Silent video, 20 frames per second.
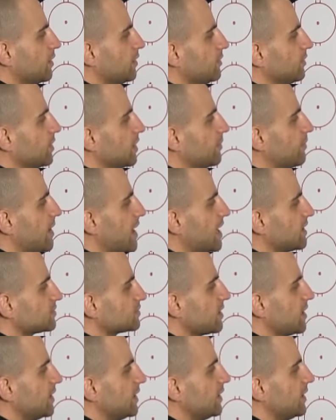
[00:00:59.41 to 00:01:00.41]
You get a
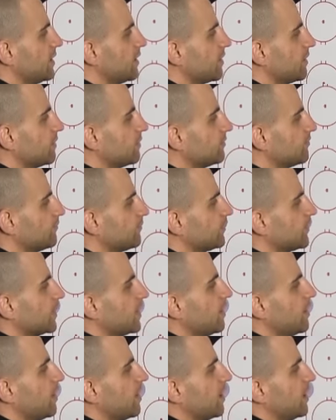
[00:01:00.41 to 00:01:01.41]
pass right in here,
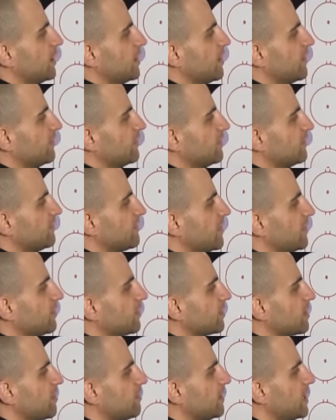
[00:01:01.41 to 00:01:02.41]
all right? You have a
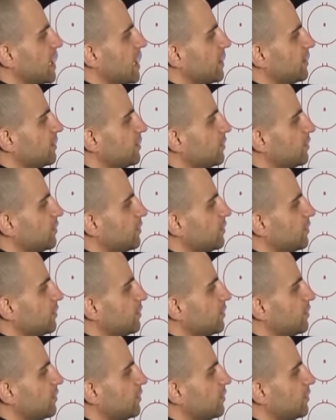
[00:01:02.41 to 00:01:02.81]
defender coming on